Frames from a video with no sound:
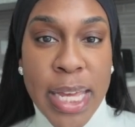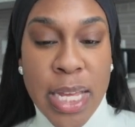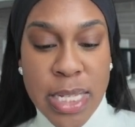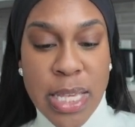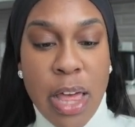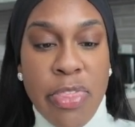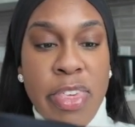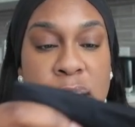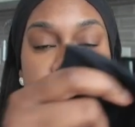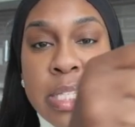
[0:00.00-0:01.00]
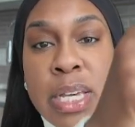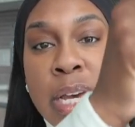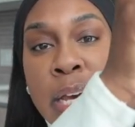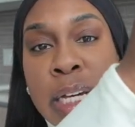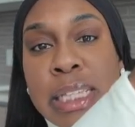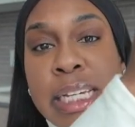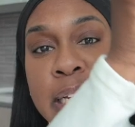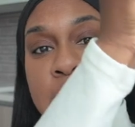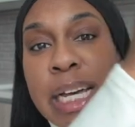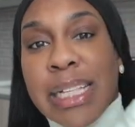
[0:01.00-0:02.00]
is
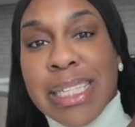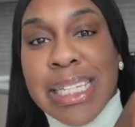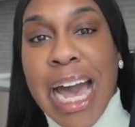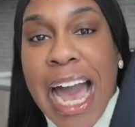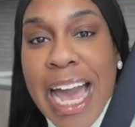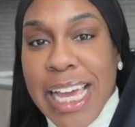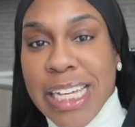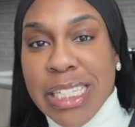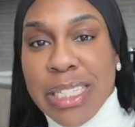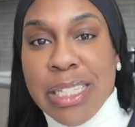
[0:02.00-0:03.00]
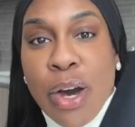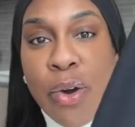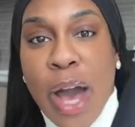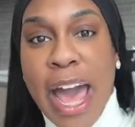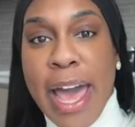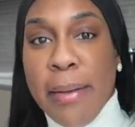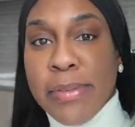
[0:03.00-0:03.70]
these tights. So I